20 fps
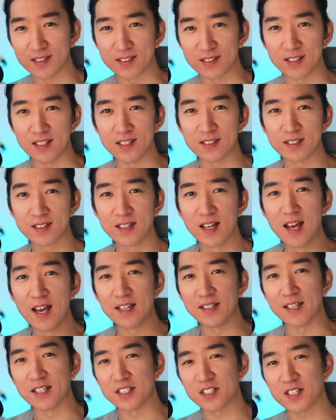season,
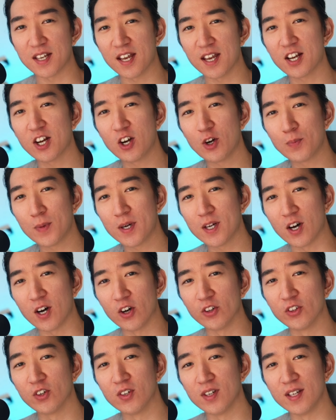then check out my
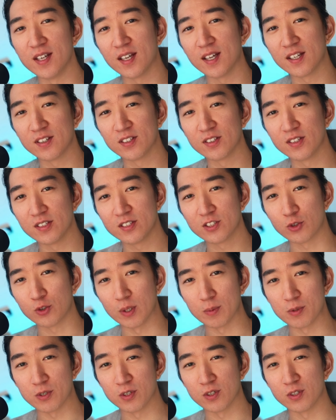other link in the
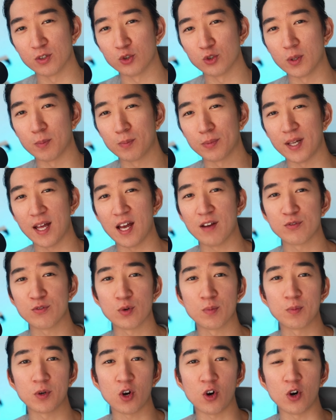description to a
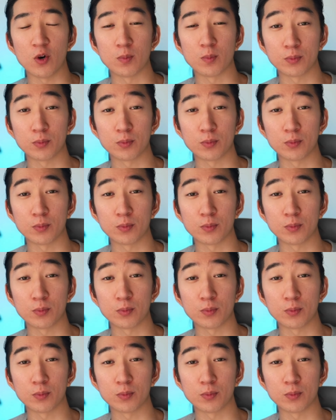platform called